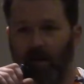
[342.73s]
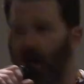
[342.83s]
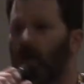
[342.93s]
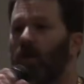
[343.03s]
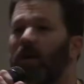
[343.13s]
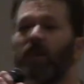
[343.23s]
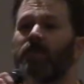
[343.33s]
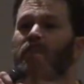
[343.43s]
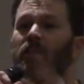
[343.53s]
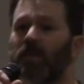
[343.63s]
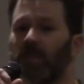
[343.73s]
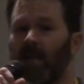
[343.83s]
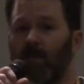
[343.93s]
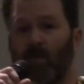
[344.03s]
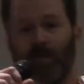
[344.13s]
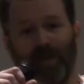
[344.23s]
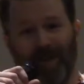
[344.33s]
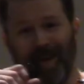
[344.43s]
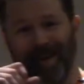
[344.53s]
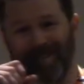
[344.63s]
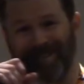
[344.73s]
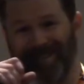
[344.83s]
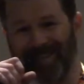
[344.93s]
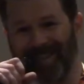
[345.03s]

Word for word: Uh, here's a good example. Yes.